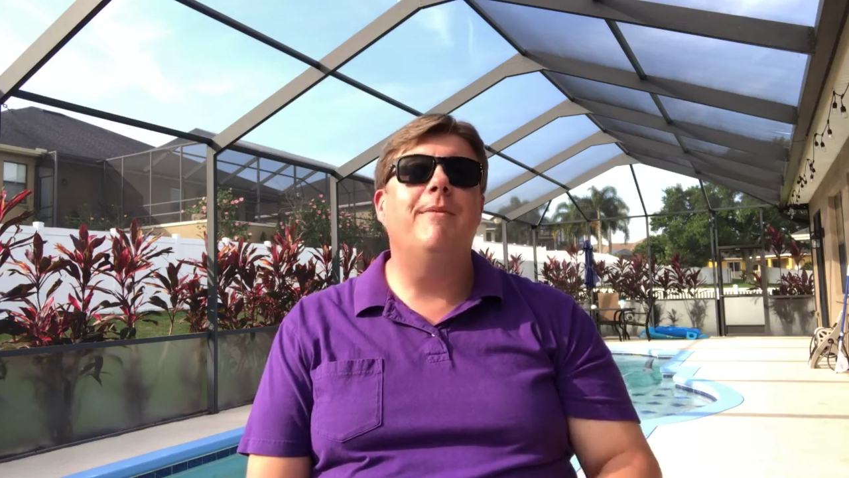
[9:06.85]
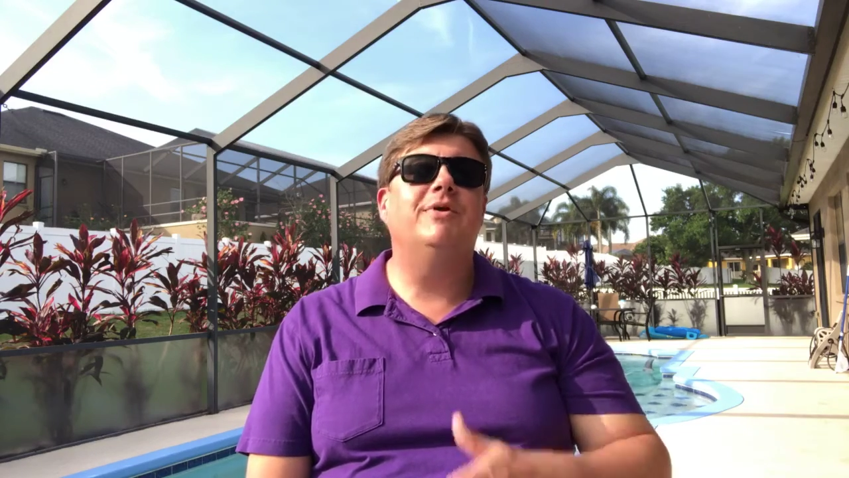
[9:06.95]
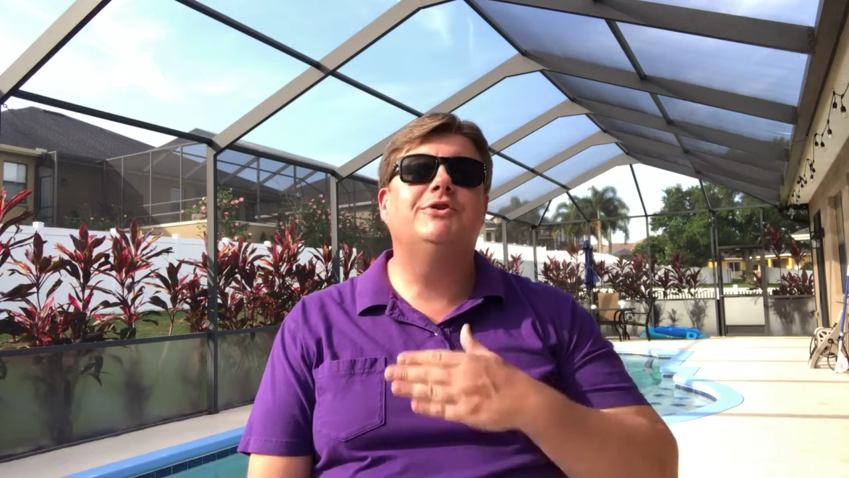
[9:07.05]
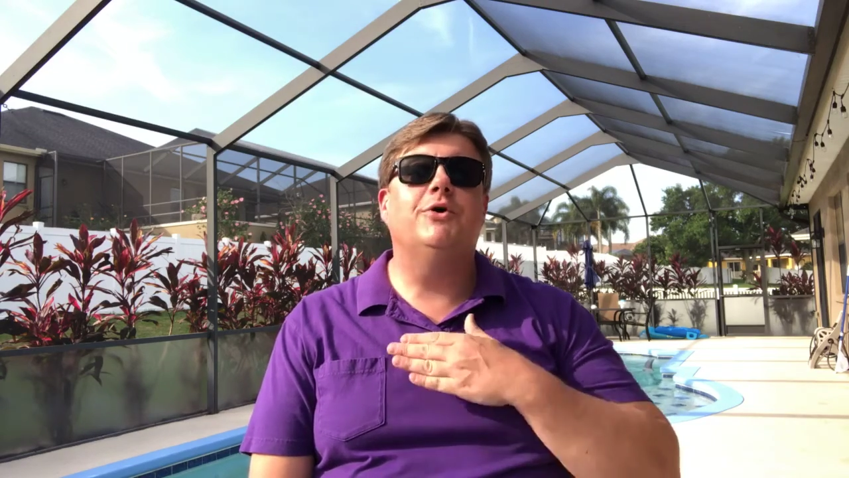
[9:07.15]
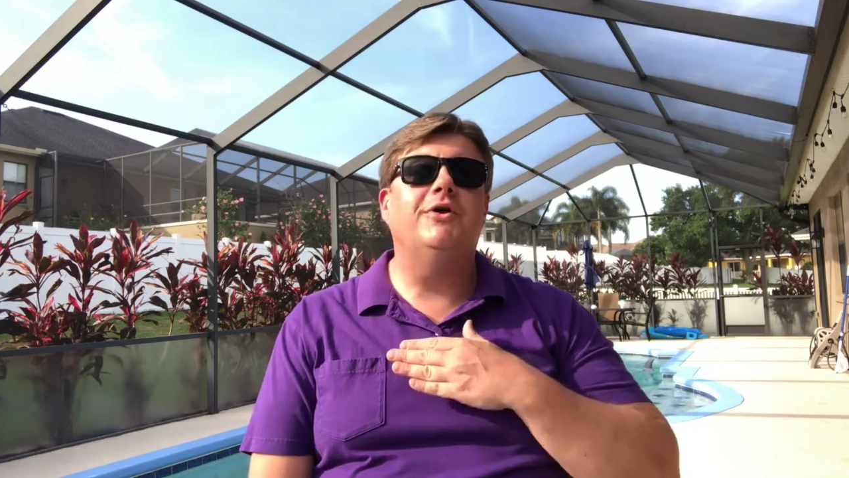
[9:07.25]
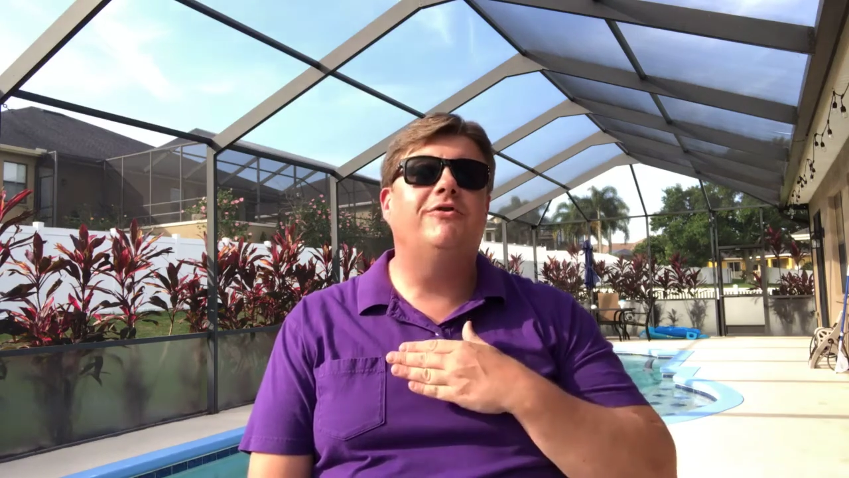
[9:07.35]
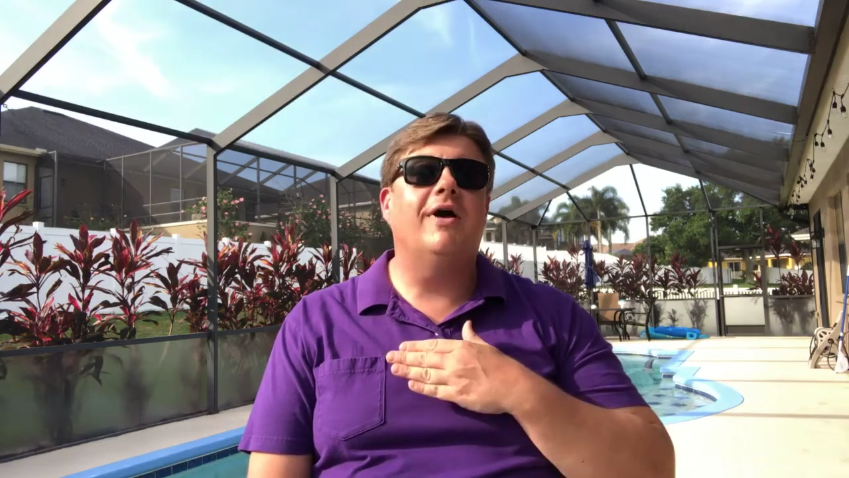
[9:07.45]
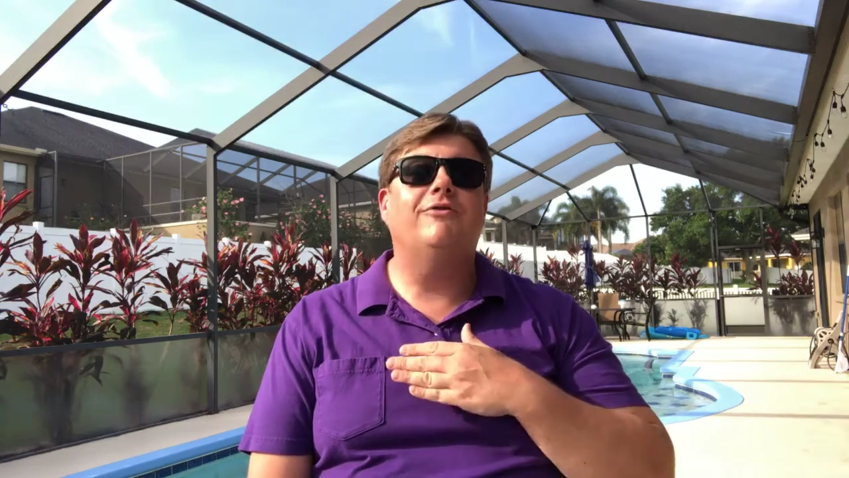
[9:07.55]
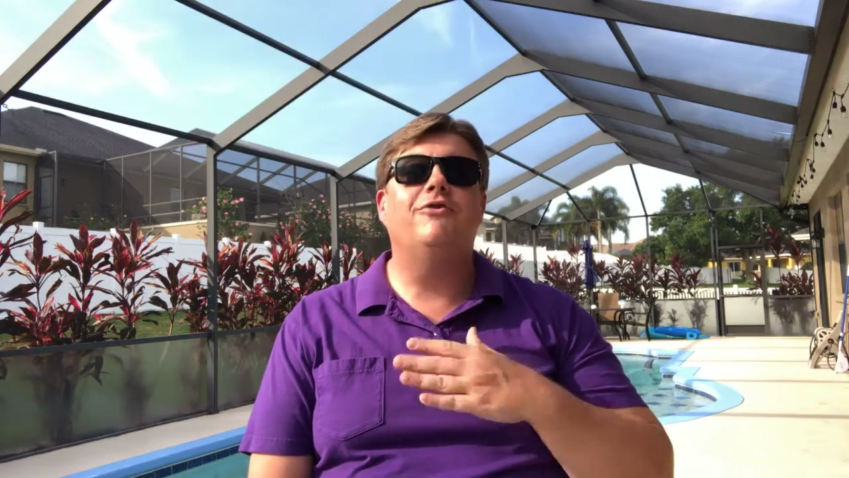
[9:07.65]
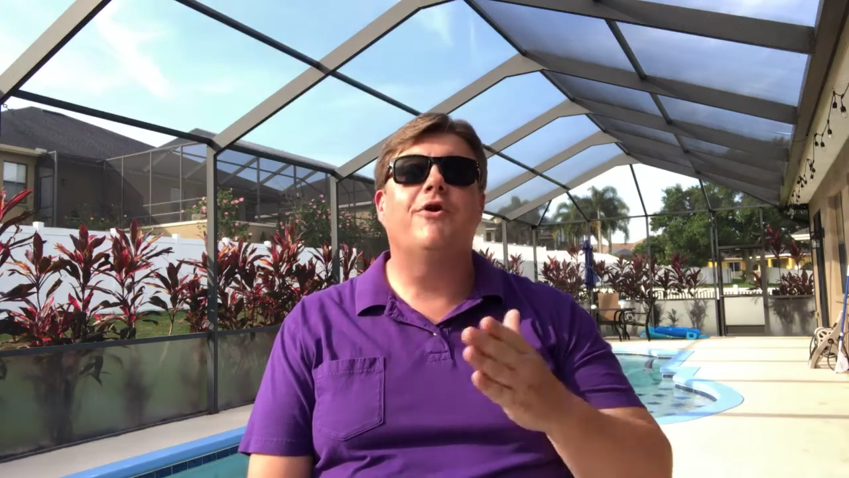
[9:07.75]
I've been Tony
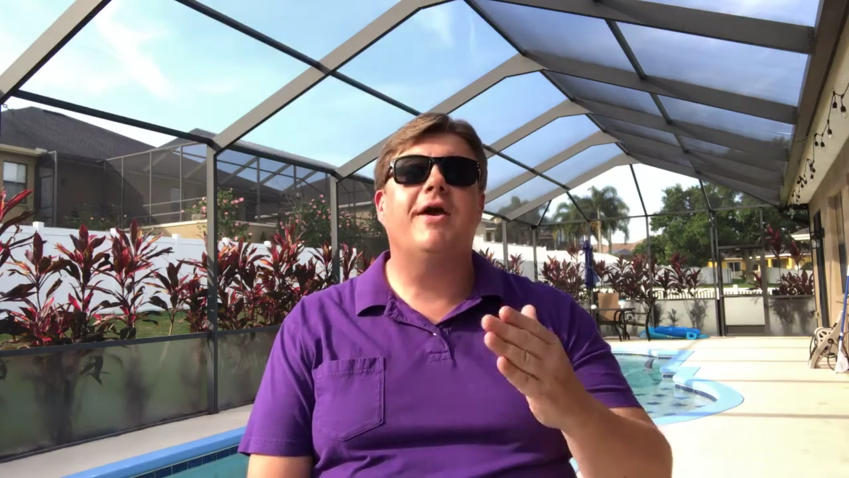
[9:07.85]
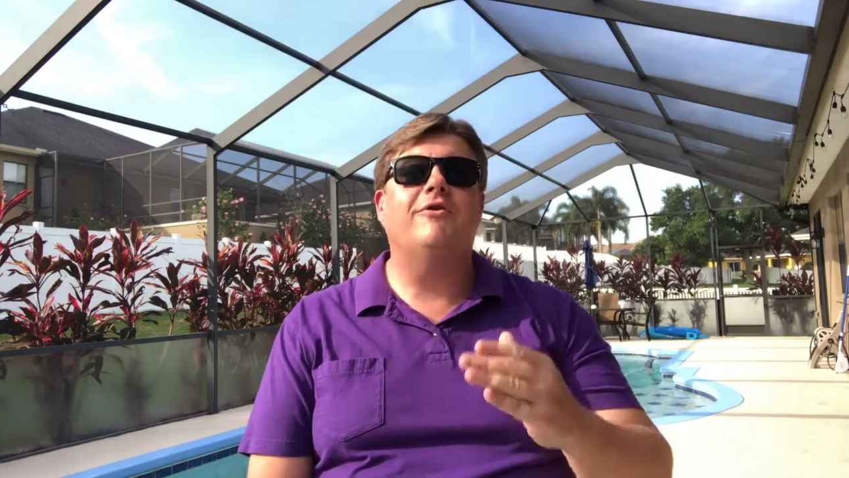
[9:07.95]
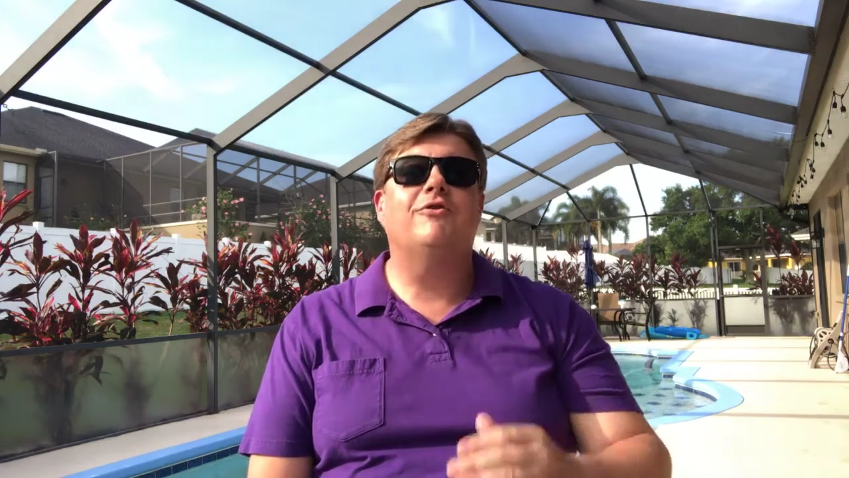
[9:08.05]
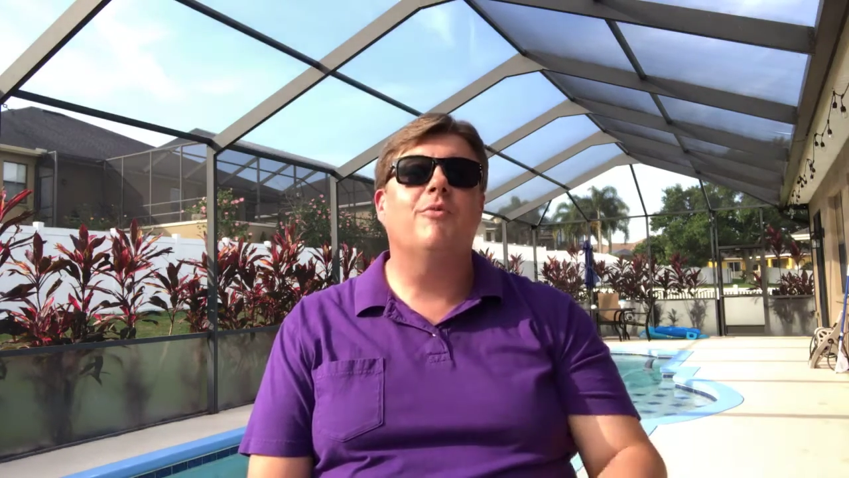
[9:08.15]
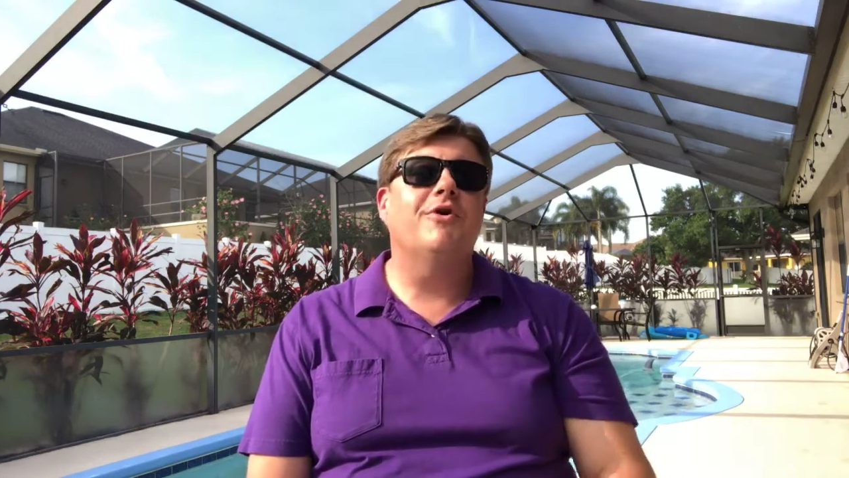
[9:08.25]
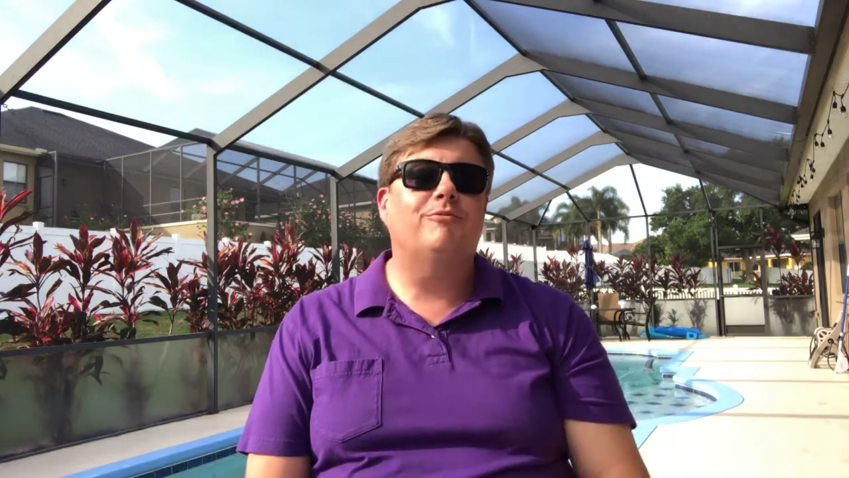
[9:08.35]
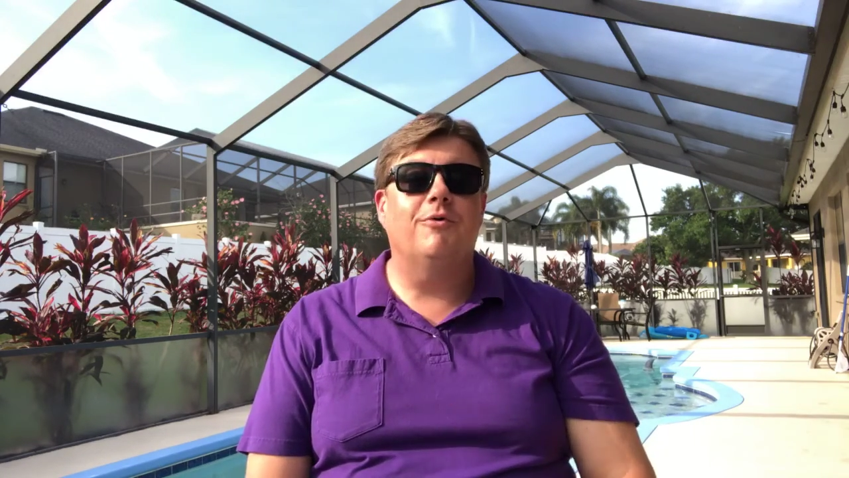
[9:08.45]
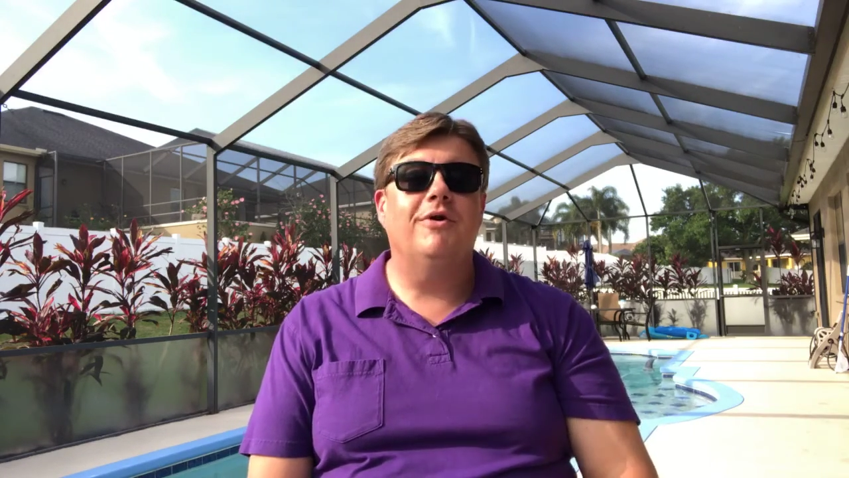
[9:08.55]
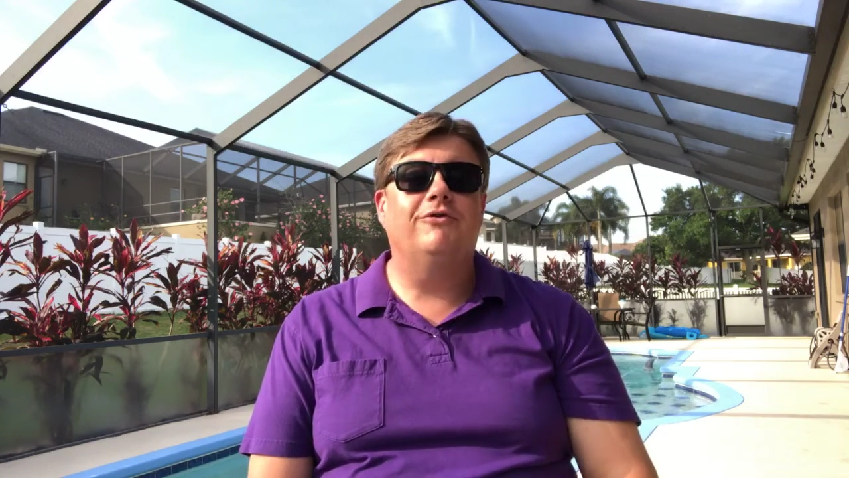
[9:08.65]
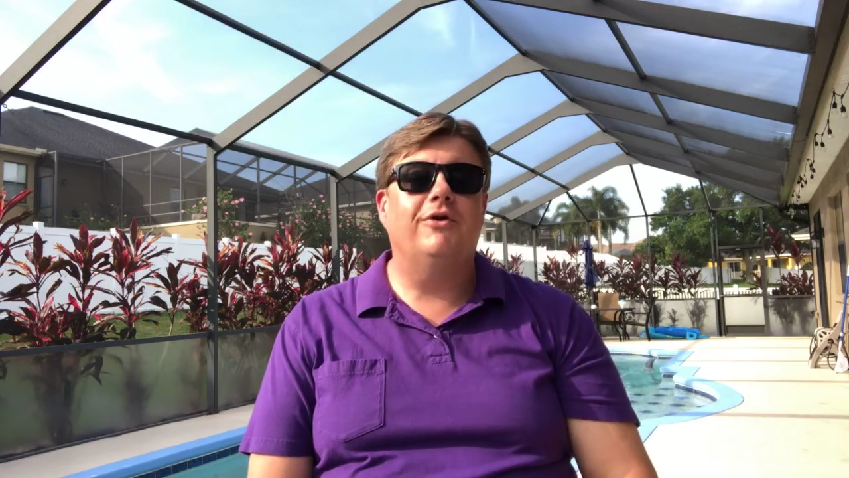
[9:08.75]
Johnson, your customer
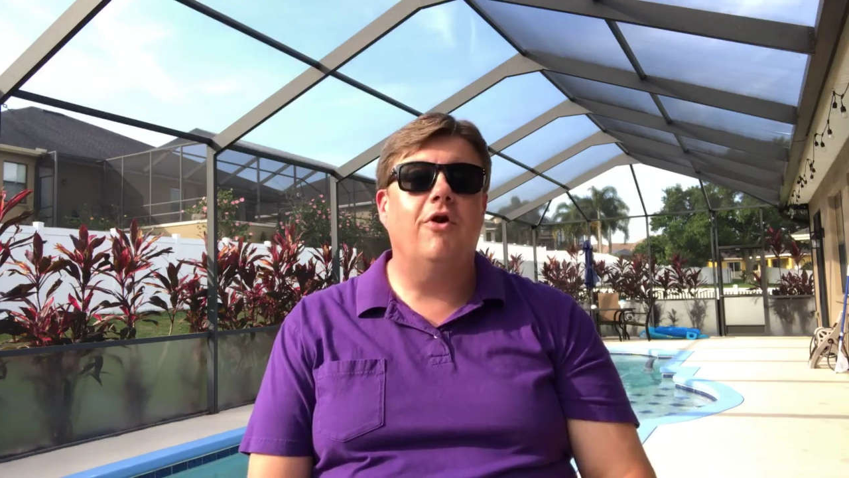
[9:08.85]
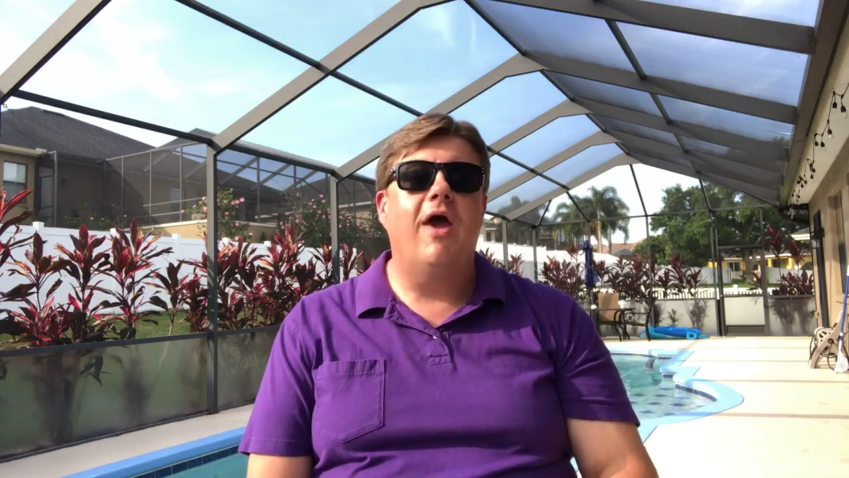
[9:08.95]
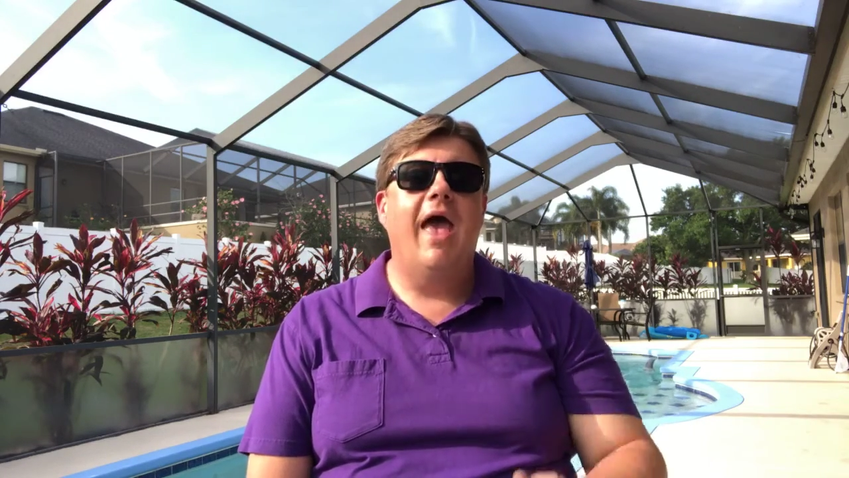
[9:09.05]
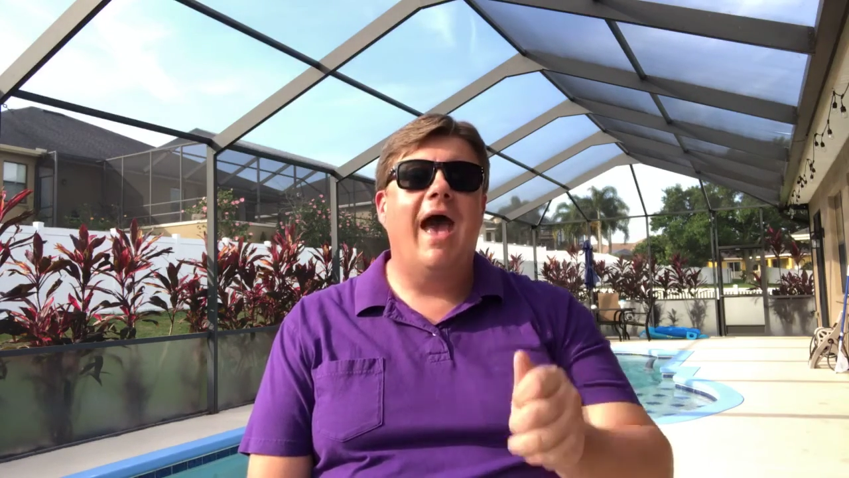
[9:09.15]
experience leader.